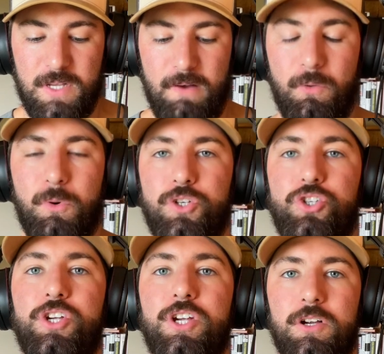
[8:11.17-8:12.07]
everyone
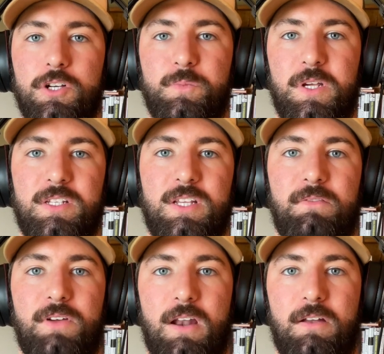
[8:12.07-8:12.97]
cheers because
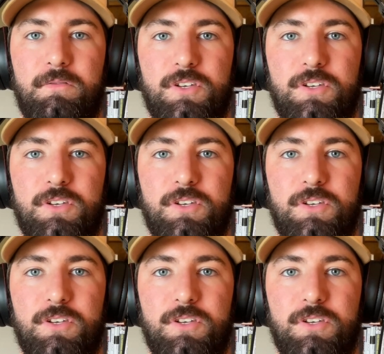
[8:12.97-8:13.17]
they've kind of